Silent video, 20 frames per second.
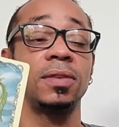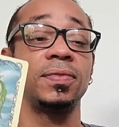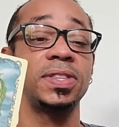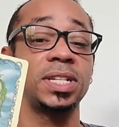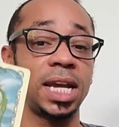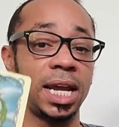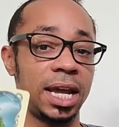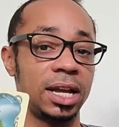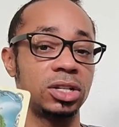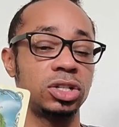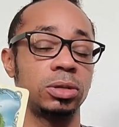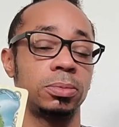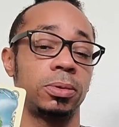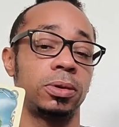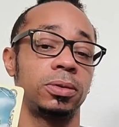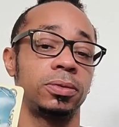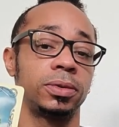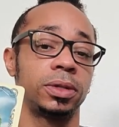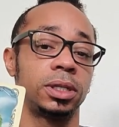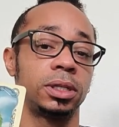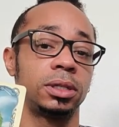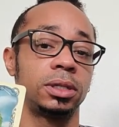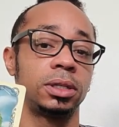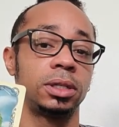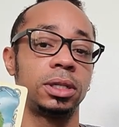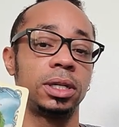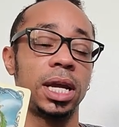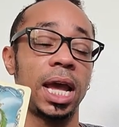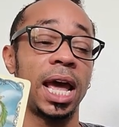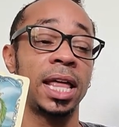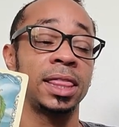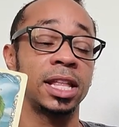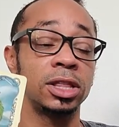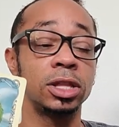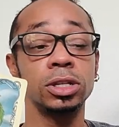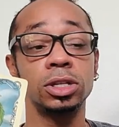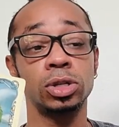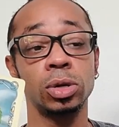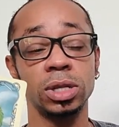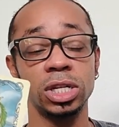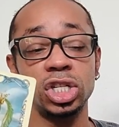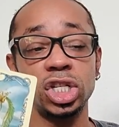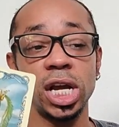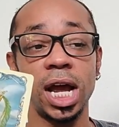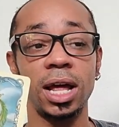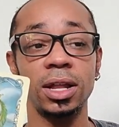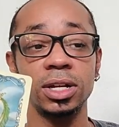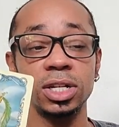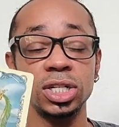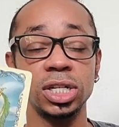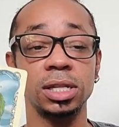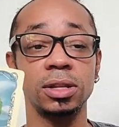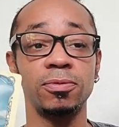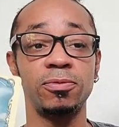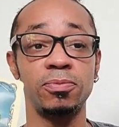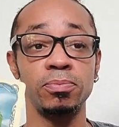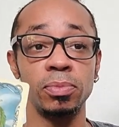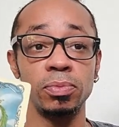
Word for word: tangible. And then so the challenge and the